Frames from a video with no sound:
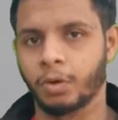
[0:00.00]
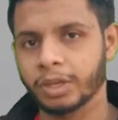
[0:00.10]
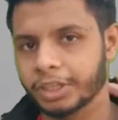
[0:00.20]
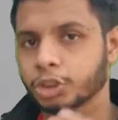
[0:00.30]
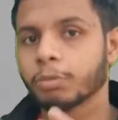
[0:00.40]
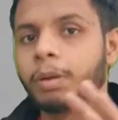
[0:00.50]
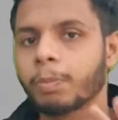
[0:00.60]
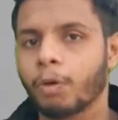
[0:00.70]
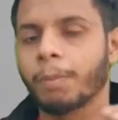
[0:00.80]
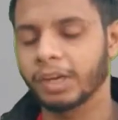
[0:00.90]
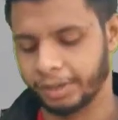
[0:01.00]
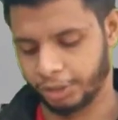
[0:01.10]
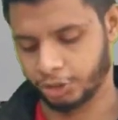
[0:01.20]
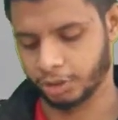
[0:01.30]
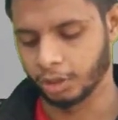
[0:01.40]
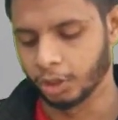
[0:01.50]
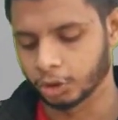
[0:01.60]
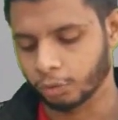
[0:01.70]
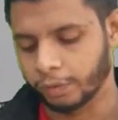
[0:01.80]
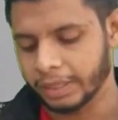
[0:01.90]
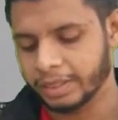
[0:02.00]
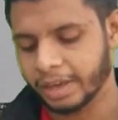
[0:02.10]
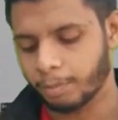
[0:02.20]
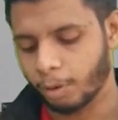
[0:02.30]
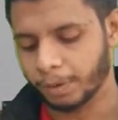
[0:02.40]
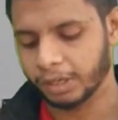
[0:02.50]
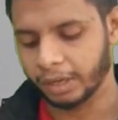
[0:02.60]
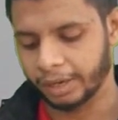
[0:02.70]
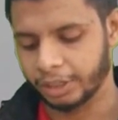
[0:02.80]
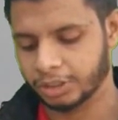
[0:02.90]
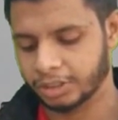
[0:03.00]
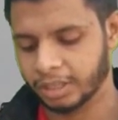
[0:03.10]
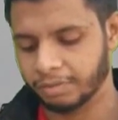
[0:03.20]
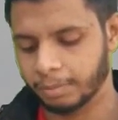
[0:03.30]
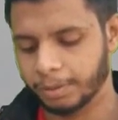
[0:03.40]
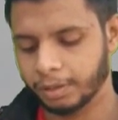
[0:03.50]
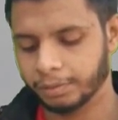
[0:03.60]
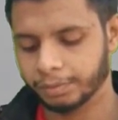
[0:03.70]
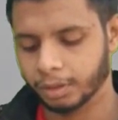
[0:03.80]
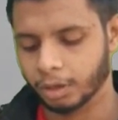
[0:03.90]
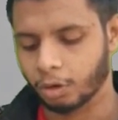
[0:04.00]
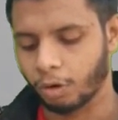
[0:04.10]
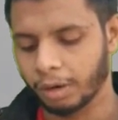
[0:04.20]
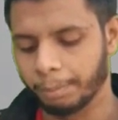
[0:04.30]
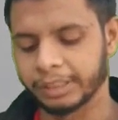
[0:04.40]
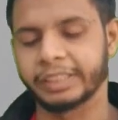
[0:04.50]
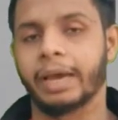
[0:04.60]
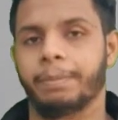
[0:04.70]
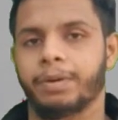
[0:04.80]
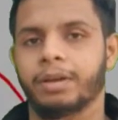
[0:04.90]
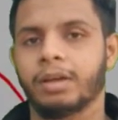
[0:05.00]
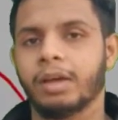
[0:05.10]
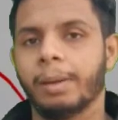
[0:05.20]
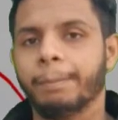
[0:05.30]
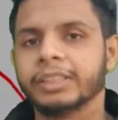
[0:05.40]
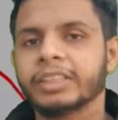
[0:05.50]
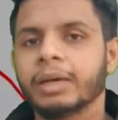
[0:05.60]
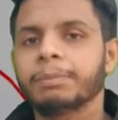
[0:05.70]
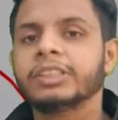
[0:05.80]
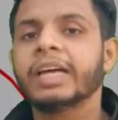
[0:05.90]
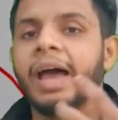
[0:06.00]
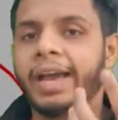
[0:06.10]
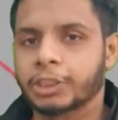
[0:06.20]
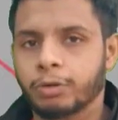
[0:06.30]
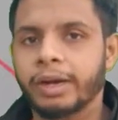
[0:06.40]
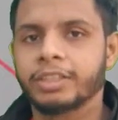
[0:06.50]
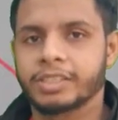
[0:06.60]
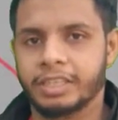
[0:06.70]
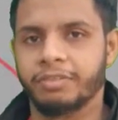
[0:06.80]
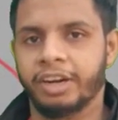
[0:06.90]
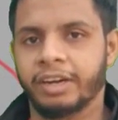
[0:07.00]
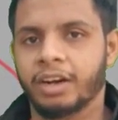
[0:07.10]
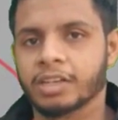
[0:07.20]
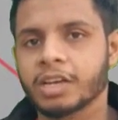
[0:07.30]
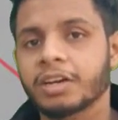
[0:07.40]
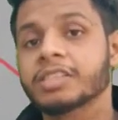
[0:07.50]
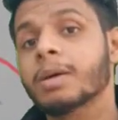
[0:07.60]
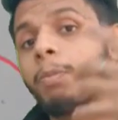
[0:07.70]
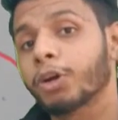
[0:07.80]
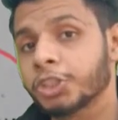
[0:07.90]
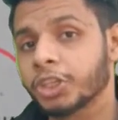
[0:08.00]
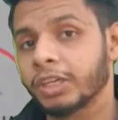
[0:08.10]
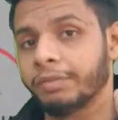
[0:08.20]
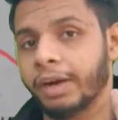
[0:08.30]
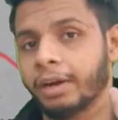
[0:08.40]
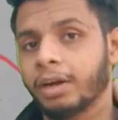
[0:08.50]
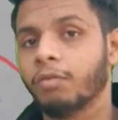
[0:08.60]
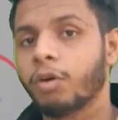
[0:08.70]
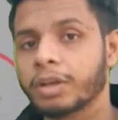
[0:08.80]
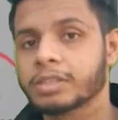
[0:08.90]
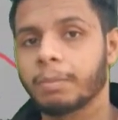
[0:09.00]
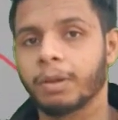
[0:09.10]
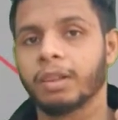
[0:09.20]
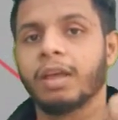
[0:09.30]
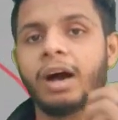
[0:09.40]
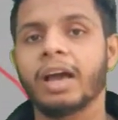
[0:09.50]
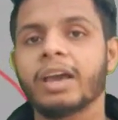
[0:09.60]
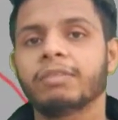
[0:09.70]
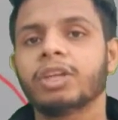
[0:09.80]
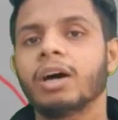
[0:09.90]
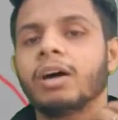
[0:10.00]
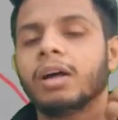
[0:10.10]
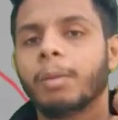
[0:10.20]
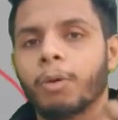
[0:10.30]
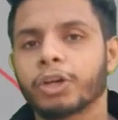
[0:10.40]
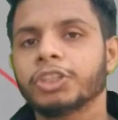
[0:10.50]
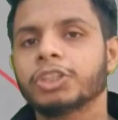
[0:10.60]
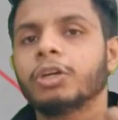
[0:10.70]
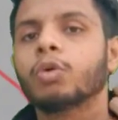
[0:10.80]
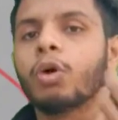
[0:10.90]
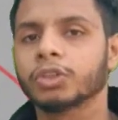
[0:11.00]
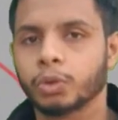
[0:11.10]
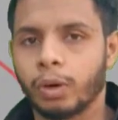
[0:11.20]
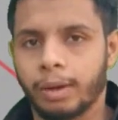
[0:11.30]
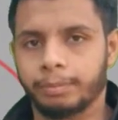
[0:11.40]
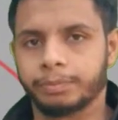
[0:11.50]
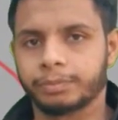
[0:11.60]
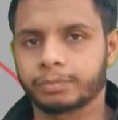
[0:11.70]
Okay, they should be properly arranged. So when they are properly arranged, they will be called mishap. Mishap is the actualized event. Hazard is the potential event. For example, I have the potential to cause you harm